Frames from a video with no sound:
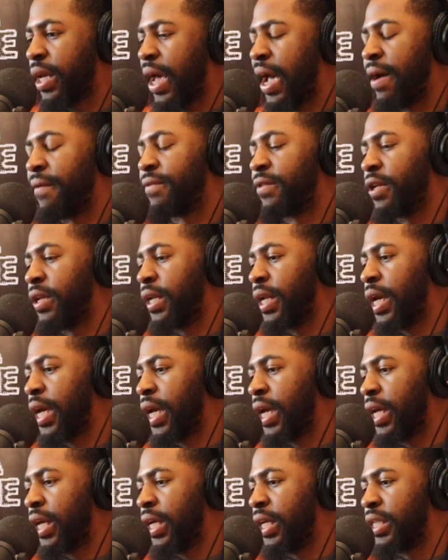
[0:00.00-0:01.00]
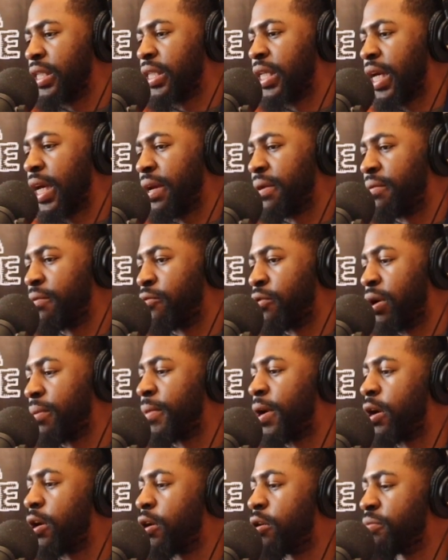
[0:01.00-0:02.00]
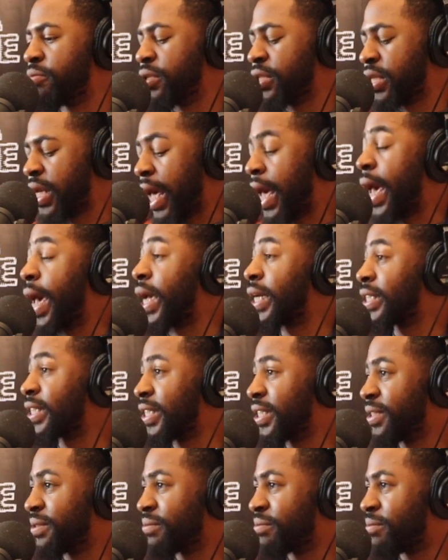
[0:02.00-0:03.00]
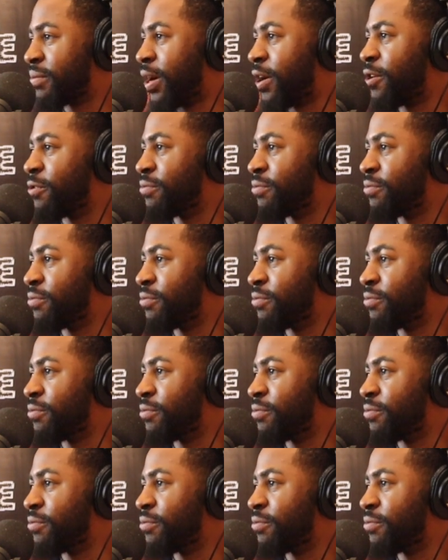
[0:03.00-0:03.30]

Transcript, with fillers: After that, it's like one of my homies, actually my